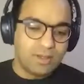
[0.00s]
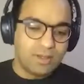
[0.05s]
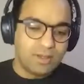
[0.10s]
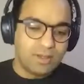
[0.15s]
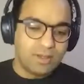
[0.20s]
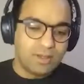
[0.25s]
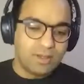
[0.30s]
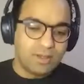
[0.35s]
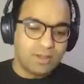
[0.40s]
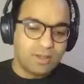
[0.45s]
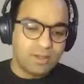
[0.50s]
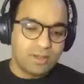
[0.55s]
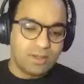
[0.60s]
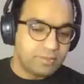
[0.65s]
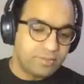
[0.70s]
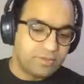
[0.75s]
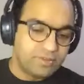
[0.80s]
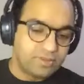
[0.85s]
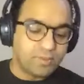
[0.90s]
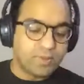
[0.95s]

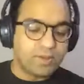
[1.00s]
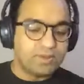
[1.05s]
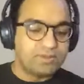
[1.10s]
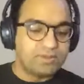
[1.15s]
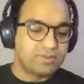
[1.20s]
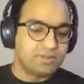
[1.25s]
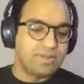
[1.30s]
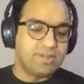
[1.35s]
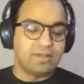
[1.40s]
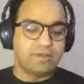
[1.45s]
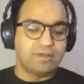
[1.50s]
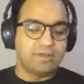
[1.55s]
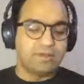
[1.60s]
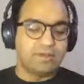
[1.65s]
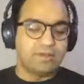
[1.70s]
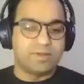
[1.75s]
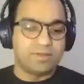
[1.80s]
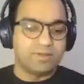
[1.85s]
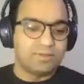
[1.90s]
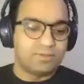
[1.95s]
user response data,
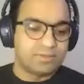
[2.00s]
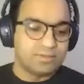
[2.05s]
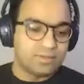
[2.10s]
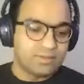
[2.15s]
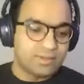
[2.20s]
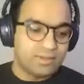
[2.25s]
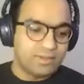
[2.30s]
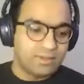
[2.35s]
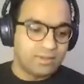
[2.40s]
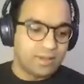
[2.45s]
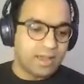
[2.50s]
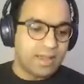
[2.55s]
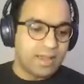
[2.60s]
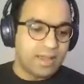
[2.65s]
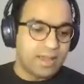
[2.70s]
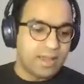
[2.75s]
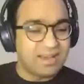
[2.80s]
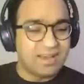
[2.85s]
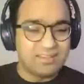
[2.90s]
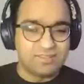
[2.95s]
right? Because I
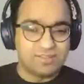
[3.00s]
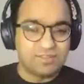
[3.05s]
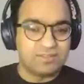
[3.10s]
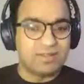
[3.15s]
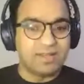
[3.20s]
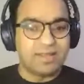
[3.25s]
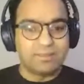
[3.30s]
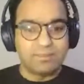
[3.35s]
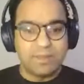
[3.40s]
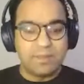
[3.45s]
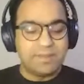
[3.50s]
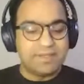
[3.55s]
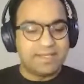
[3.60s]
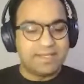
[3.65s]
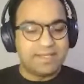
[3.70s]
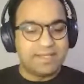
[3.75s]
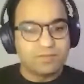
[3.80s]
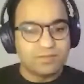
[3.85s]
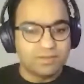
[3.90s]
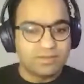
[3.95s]
might ask just like maybe
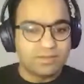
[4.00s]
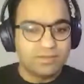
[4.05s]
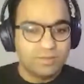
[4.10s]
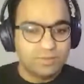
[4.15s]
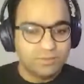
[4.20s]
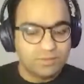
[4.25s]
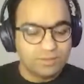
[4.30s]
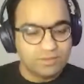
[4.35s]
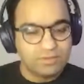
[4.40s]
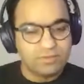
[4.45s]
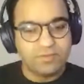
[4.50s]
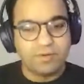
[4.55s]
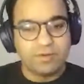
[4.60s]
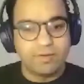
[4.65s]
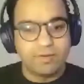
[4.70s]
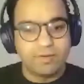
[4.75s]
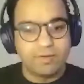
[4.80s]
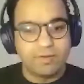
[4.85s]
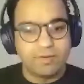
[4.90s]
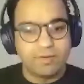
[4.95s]
10,000 users
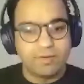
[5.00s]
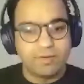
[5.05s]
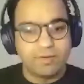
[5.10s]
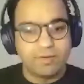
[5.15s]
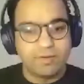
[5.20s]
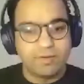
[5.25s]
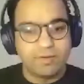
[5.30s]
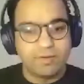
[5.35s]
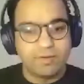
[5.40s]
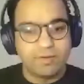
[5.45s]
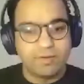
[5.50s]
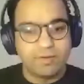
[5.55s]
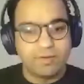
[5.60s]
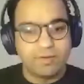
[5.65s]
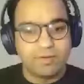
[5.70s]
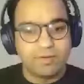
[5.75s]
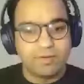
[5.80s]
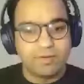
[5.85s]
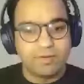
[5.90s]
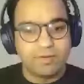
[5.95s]
for in-app surveys
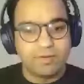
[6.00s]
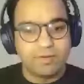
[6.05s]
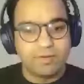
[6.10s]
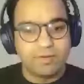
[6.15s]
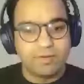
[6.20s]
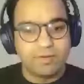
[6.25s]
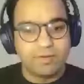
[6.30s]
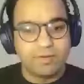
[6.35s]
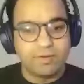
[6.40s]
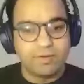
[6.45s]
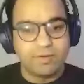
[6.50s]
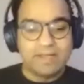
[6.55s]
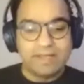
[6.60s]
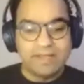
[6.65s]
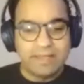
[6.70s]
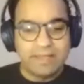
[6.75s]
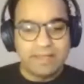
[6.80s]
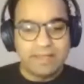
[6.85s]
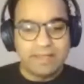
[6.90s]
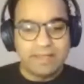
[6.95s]
or for the
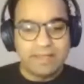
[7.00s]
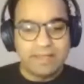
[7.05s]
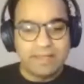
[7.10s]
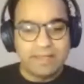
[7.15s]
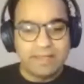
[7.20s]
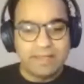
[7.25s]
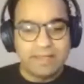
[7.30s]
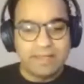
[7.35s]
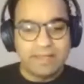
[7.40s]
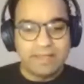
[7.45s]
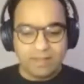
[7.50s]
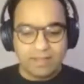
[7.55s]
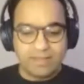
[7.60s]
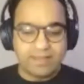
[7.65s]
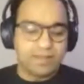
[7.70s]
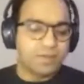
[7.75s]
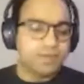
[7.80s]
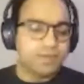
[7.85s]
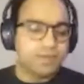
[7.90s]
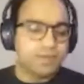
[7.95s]
labels, and I
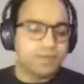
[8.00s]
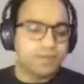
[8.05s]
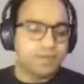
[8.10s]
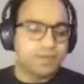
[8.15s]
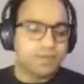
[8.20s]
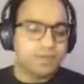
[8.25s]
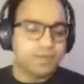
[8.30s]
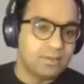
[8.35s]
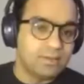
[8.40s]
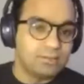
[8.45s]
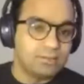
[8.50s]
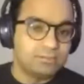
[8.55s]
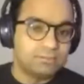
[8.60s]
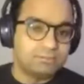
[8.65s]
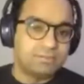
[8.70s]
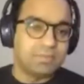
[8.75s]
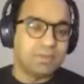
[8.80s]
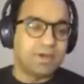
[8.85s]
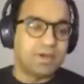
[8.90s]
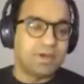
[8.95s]
cannot train like a
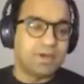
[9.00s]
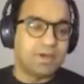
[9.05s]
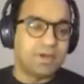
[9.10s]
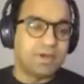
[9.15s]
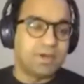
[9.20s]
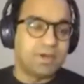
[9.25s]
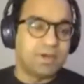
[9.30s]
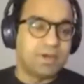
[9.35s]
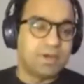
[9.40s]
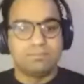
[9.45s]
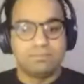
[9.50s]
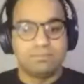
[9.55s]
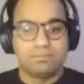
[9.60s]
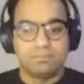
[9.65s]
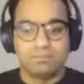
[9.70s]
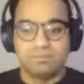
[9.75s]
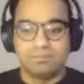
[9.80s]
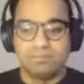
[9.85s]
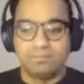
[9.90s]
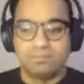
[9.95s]
100,000
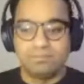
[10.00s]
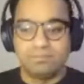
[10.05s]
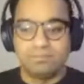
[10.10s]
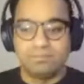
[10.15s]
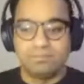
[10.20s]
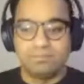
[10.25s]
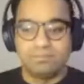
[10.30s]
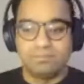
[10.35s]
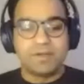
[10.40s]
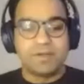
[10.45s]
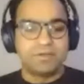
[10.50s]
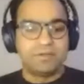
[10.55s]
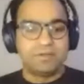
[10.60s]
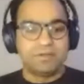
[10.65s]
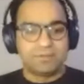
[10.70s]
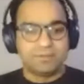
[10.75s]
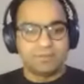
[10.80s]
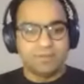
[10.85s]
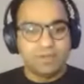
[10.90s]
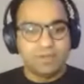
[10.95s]

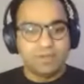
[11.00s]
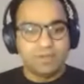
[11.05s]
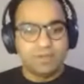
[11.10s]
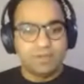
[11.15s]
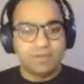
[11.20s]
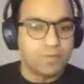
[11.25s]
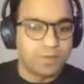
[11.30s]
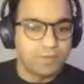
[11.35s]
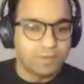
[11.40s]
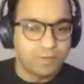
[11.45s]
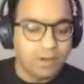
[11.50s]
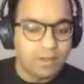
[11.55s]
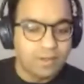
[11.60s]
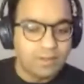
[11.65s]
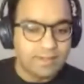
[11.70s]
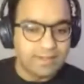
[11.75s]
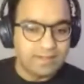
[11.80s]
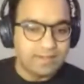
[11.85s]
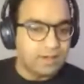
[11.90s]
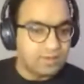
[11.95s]
parameters neural network on
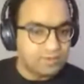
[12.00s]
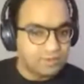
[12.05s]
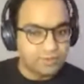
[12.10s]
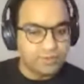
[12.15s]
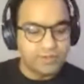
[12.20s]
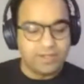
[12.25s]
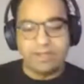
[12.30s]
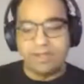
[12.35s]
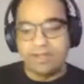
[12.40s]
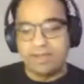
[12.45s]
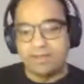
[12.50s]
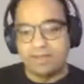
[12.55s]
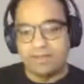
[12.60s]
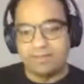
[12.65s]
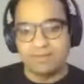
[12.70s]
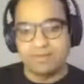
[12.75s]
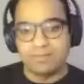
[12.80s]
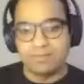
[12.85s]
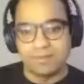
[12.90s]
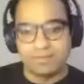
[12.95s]
10,000 training data
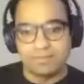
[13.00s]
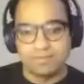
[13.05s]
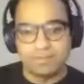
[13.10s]
example.